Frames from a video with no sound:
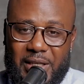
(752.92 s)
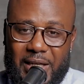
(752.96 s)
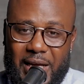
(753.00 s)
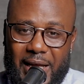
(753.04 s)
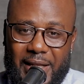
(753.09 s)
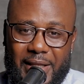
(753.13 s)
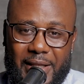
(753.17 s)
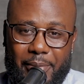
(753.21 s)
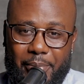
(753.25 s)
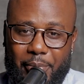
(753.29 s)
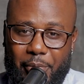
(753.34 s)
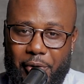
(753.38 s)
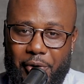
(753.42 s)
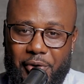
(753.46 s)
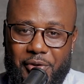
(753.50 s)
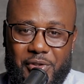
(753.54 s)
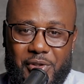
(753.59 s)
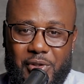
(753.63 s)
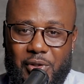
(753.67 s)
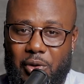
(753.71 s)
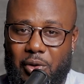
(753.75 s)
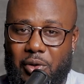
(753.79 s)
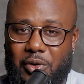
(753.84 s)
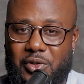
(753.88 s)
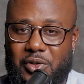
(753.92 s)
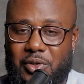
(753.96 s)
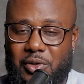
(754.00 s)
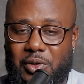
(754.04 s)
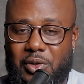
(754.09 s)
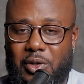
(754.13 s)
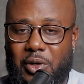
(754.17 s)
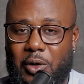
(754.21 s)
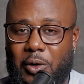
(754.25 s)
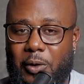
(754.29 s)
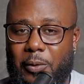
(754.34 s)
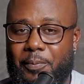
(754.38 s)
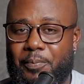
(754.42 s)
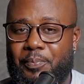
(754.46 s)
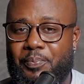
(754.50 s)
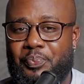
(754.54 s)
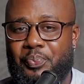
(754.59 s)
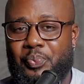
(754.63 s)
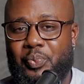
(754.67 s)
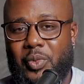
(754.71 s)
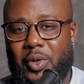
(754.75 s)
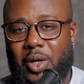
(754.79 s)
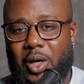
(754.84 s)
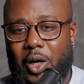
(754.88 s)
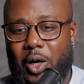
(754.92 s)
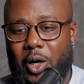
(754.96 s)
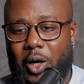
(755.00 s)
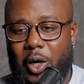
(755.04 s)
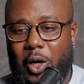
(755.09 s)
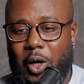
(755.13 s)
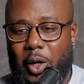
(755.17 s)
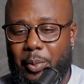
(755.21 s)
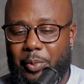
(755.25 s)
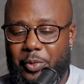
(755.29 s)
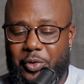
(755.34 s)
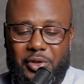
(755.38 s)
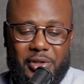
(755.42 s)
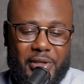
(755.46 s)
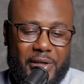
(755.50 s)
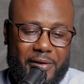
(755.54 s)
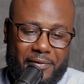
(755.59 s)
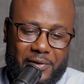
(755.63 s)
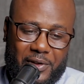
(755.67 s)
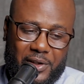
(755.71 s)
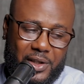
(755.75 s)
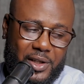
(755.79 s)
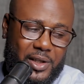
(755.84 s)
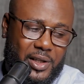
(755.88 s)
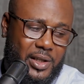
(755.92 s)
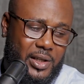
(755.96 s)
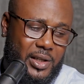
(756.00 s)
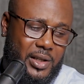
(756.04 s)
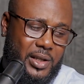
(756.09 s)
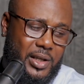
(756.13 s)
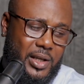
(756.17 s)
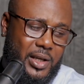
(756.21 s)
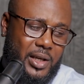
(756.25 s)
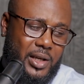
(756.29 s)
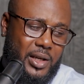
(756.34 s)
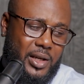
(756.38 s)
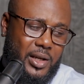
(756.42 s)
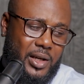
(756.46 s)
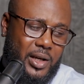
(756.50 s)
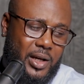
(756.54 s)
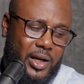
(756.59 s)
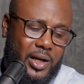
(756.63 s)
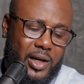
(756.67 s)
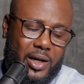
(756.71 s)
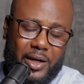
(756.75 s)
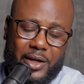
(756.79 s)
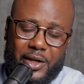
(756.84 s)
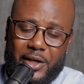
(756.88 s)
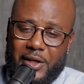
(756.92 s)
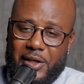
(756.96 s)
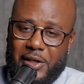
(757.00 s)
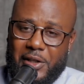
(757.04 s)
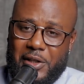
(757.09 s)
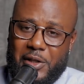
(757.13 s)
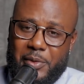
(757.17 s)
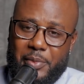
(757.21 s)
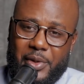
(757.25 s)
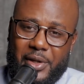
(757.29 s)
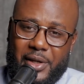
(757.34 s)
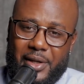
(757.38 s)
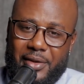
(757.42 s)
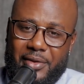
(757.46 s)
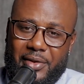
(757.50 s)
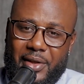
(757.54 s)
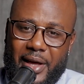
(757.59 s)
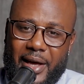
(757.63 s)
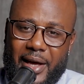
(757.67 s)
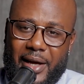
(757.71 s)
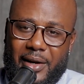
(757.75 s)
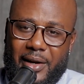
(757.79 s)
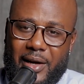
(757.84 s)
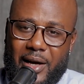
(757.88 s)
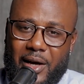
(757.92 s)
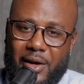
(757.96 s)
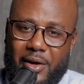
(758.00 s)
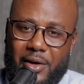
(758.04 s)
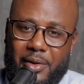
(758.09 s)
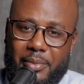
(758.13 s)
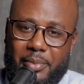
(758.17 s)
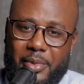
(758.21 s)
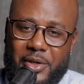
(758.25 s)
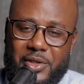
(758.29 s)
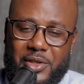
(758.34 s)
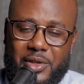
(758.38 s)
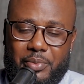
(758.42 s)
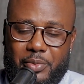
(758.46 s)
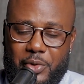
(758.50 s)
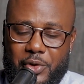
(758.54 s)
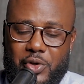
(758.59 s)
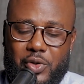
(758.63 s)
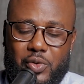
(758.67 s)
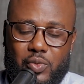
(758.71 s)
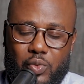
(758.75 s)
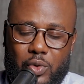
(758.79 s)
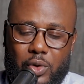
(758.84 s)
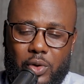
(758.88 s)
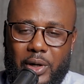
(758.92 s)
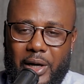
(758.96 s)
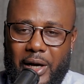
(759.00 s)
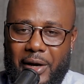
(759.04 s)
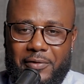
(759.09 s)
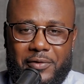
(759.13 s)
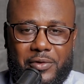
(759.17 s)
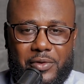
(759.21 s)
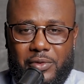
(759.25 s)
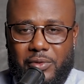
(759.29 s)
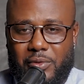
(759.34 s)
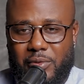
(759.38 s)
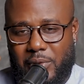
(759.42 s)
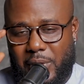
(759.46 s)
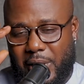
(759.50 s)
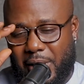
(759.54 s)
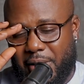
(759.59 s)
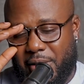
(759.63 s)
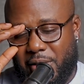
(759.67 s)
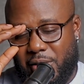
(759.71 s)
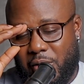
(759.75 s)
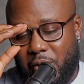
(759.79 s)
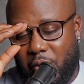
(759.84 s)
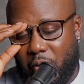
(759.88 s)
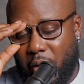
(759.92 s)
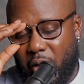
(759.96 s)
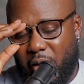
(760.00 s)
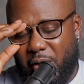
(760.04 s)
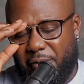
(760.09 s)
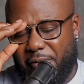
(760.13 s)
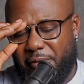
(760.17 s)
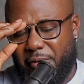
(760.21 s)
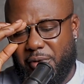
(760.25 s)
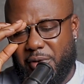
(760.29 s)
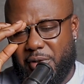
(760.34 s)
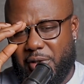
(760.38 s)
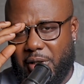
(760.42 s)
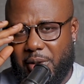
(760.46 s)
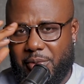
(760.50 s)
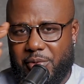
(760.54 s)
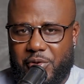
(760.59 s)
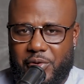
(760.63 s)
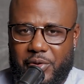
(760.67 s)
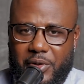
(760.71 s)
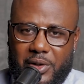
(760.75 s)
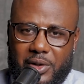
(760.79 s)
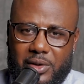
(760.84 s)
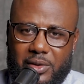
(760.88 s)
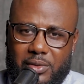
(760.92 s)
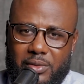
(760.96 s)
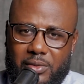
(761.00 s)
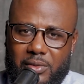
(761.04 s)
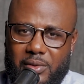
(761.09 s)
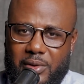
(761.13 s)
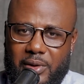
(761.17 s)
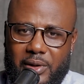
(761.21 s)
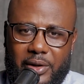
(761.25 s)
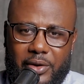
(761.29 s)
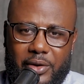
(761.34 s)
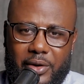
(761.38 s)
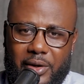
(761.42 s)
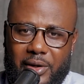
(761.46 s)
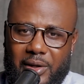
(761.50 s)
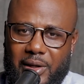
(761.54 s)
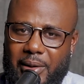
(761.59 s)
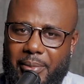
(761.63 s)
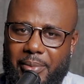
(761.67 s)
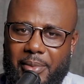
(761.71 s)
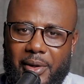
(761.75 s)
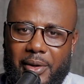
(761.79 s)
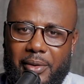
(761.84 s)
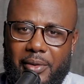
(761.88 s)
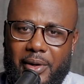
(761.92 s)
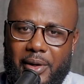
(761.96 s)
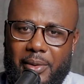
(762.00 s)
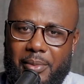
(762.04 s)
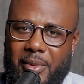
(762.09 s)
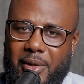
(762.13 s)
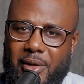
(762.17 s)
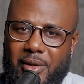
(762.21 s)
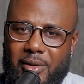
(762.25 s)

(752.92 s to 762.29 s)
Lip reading: not that person also, though, you definitely can eliminate that out of the budget, but you will have to at least go out a few times. You're in Liberia.